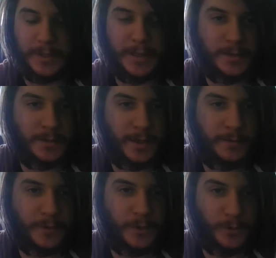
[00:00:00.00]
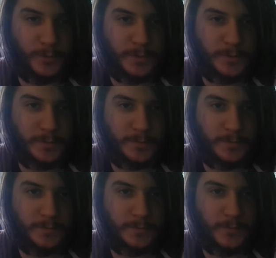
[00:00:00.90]
Yes, I have cubes
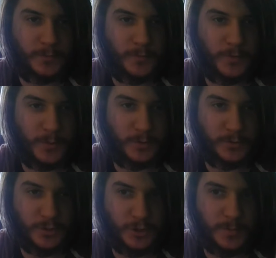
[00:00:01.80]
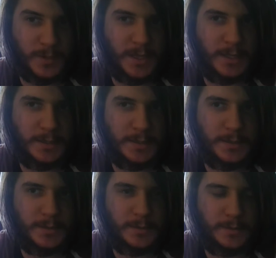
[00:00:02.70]
from those stupid
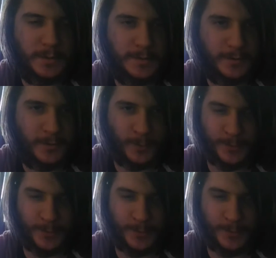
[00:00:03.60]
things they sell at